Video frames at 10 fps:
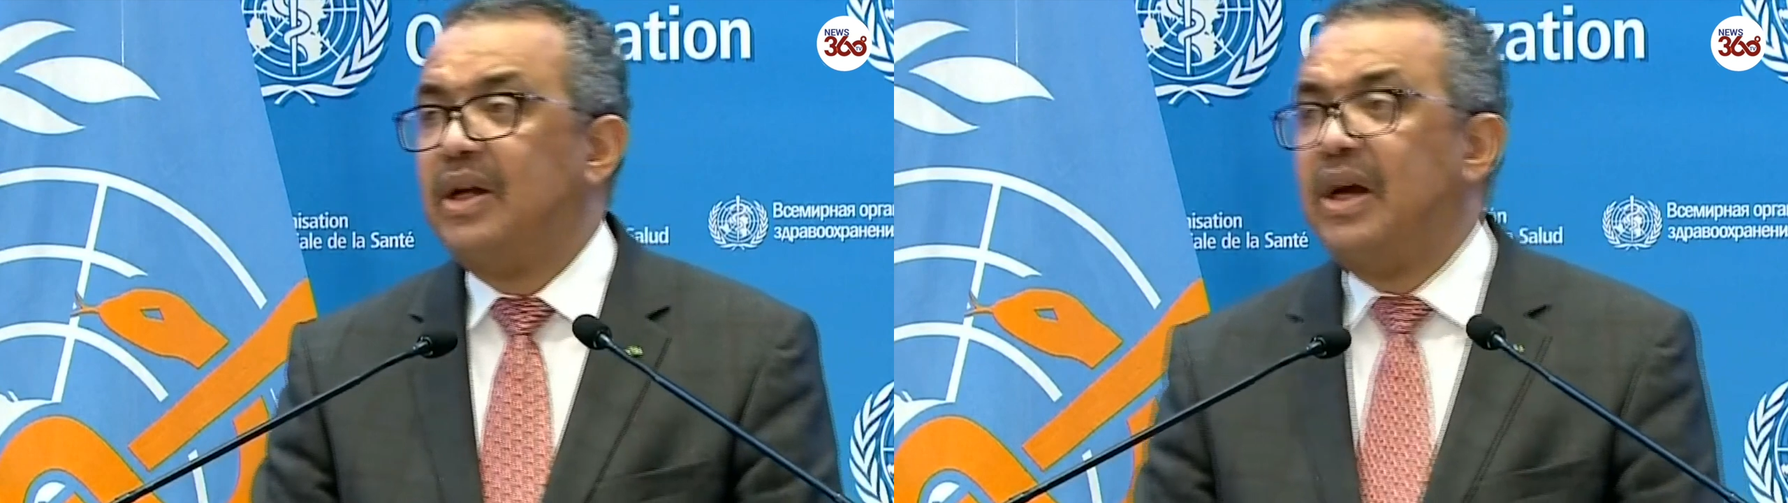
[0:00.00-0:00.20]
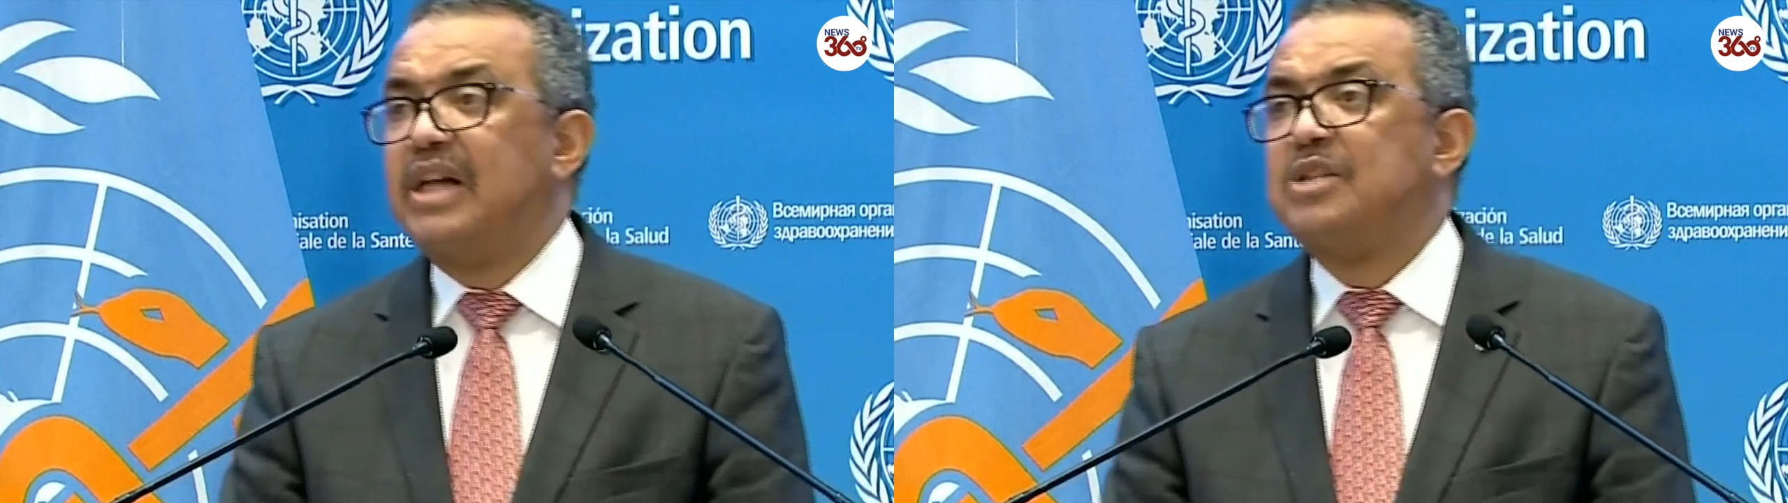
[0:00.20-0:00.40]

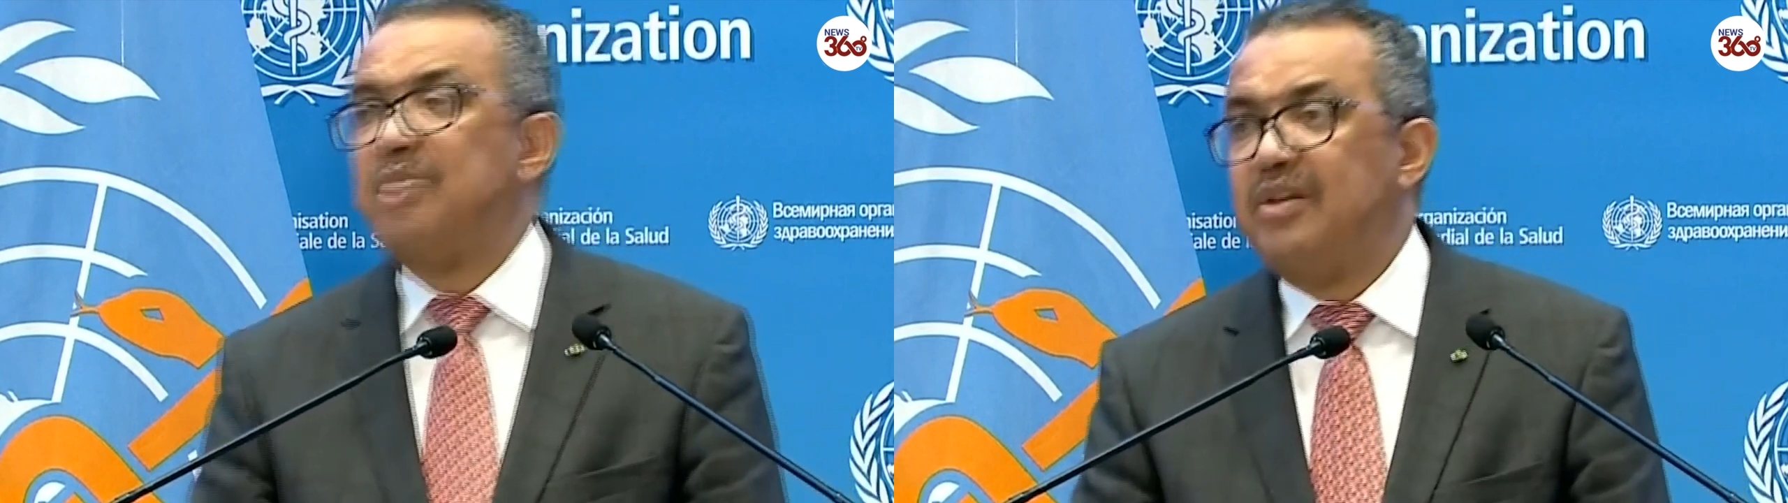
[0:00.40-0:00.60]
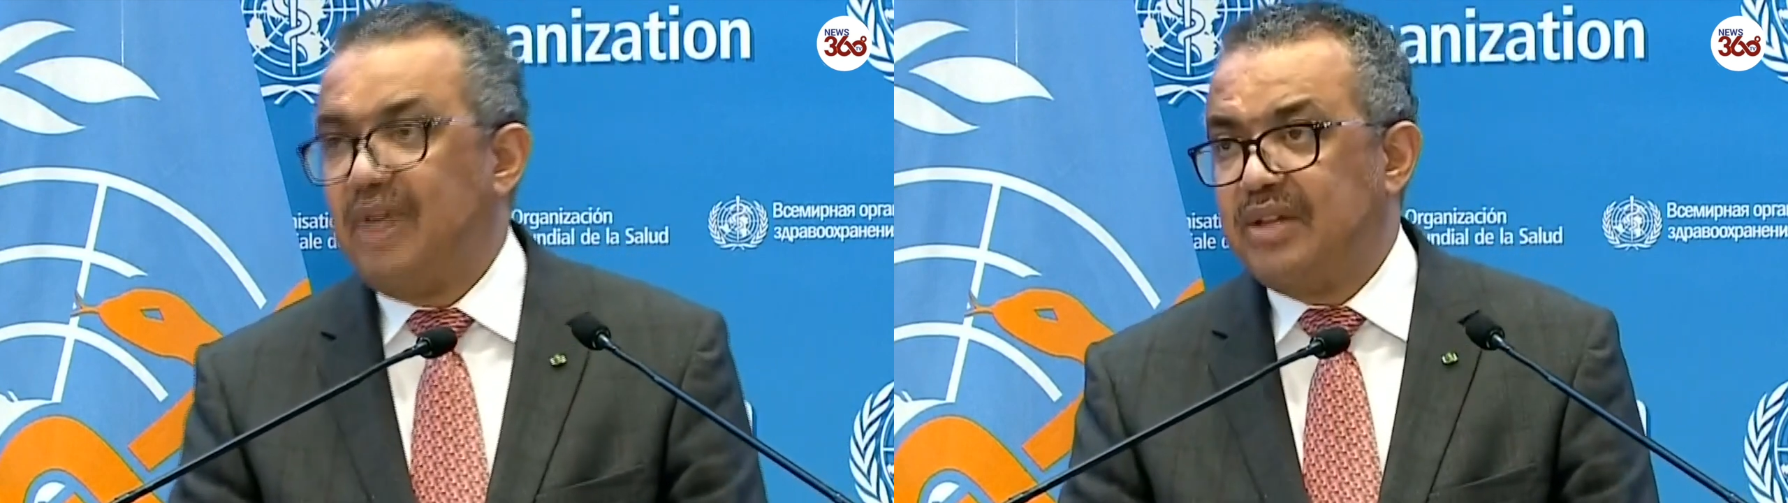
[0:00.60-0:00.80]
has
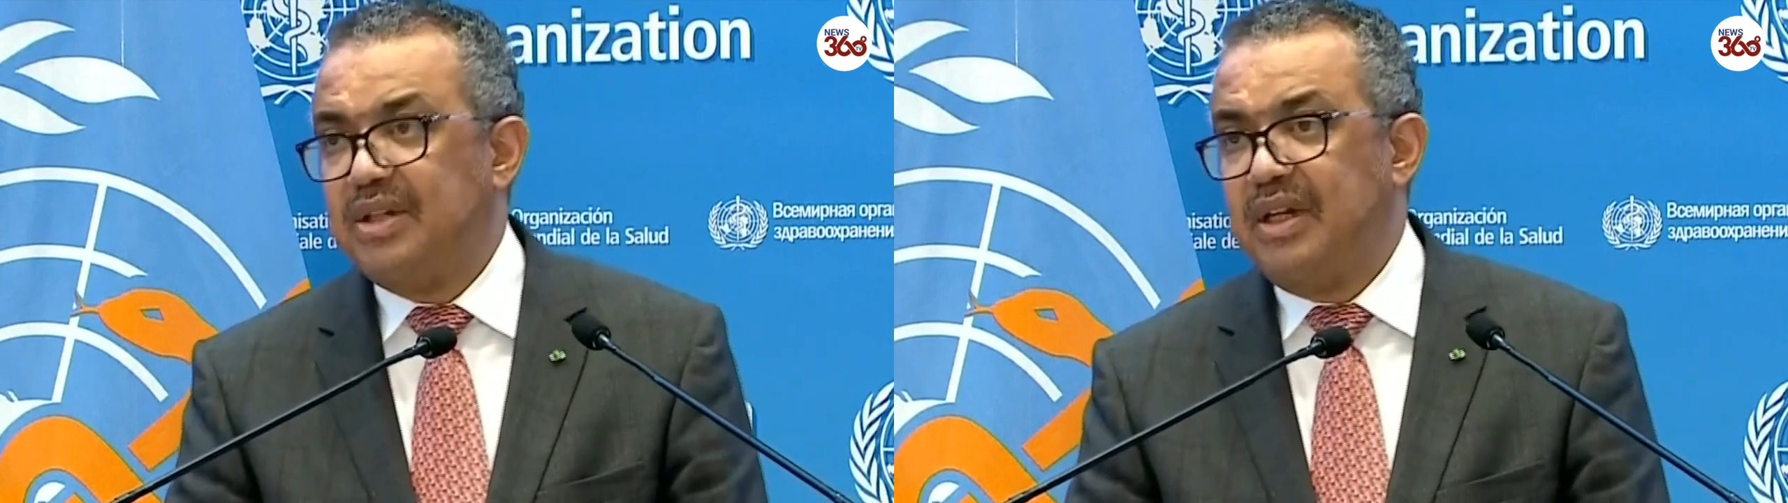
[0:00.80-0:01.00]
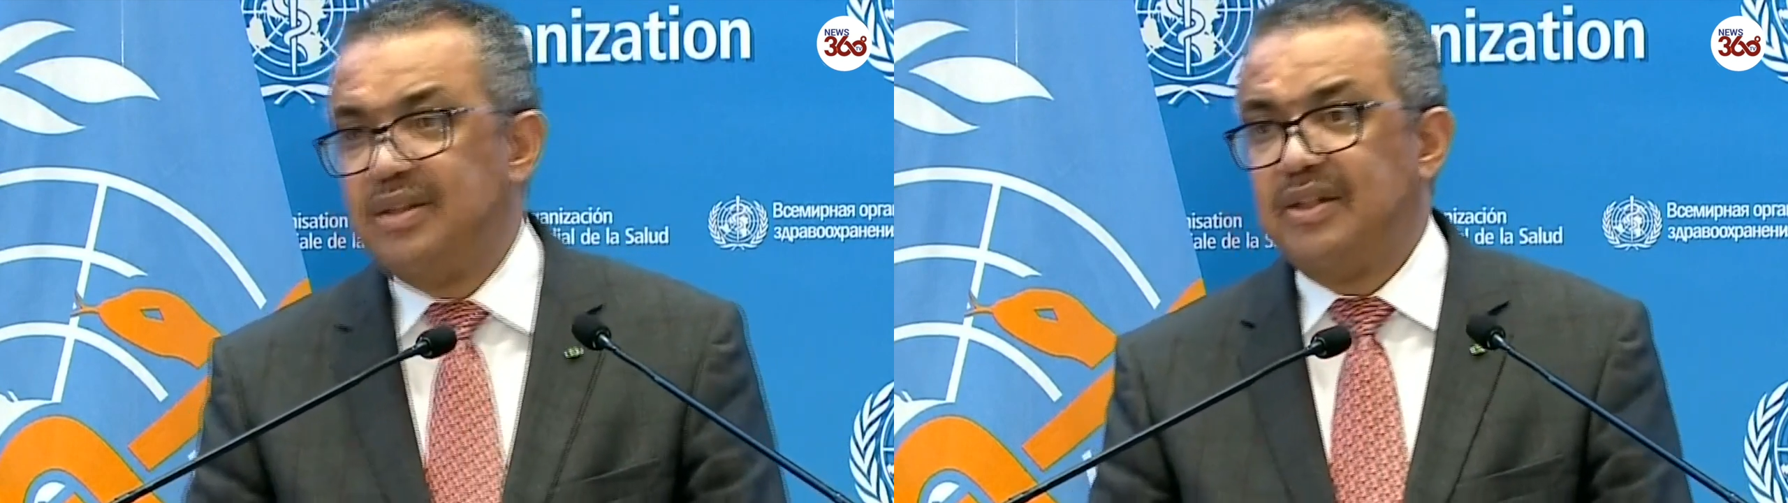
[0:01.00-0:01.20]
been
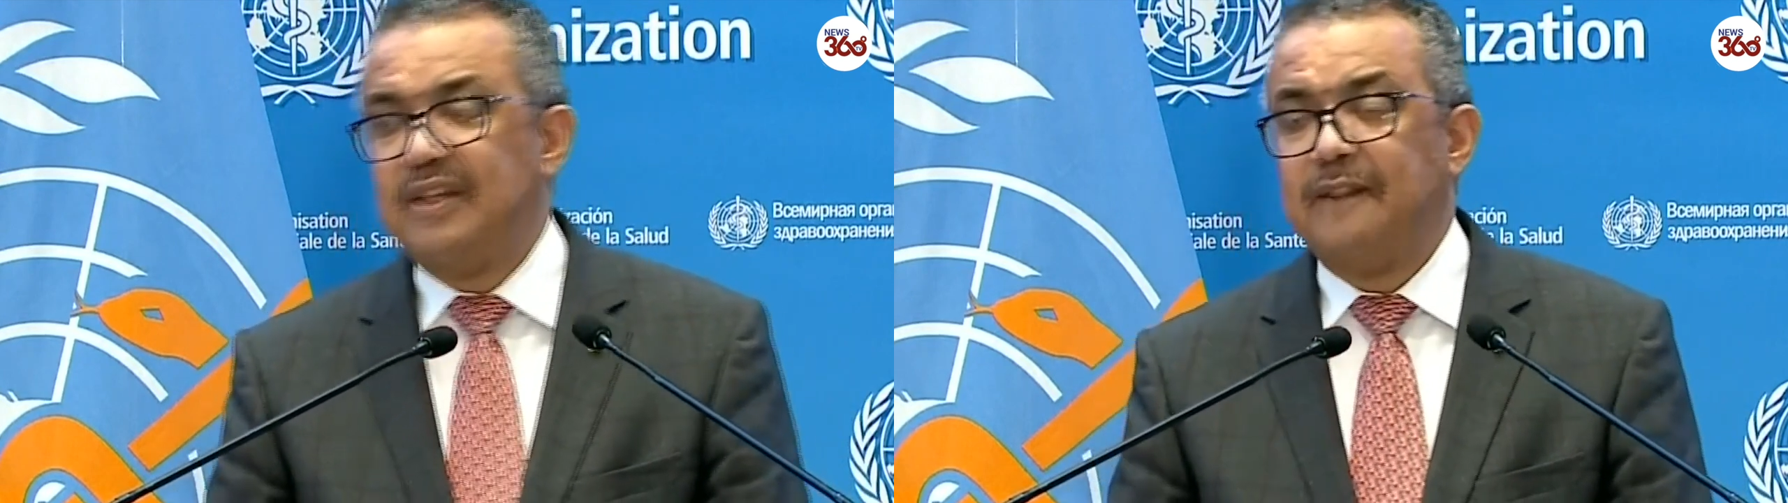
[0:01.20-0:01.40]
vaccinated.